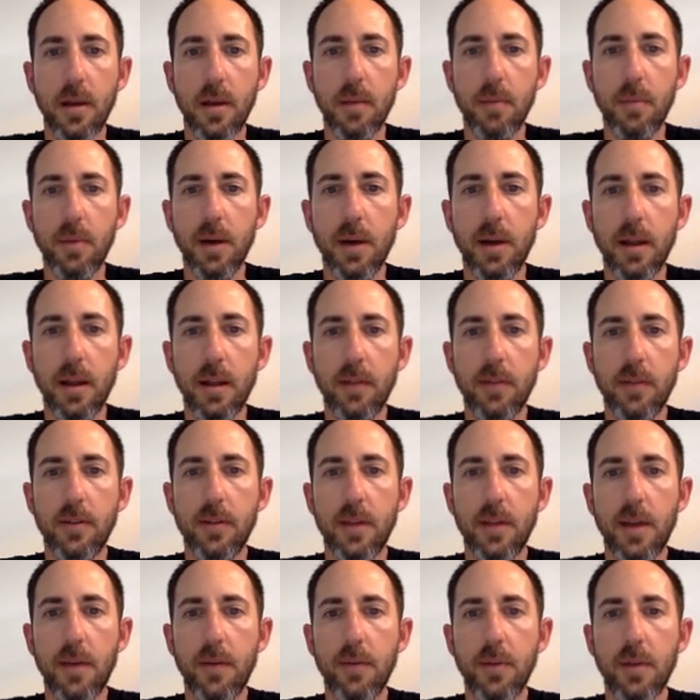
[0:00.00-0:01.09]
but it's
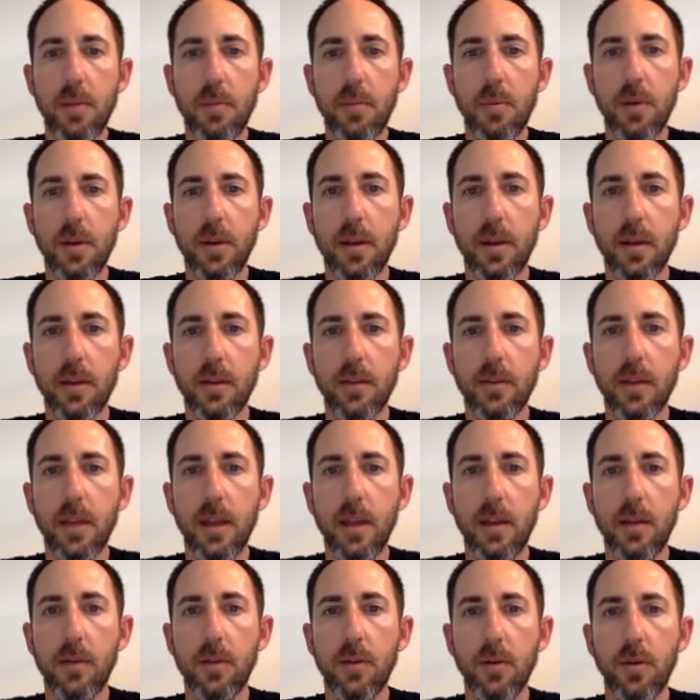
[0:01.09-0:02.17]
definitely putting us
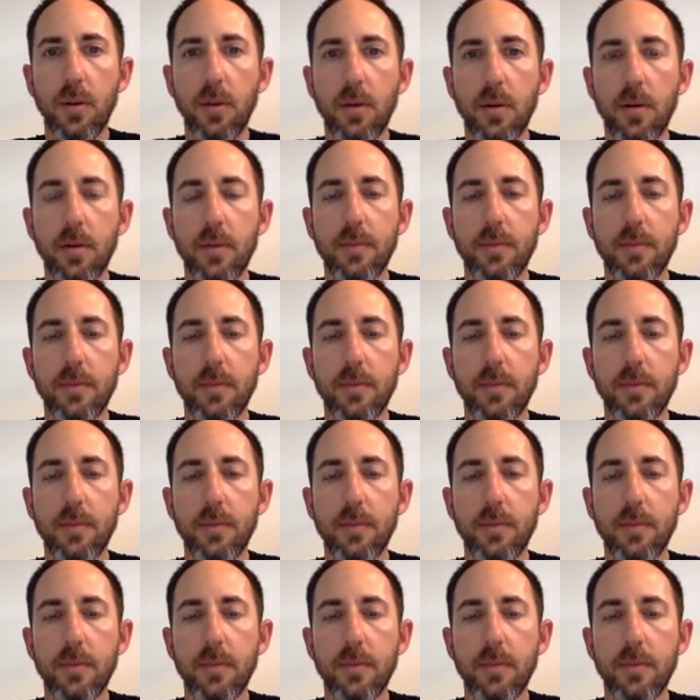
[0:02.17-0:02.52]
into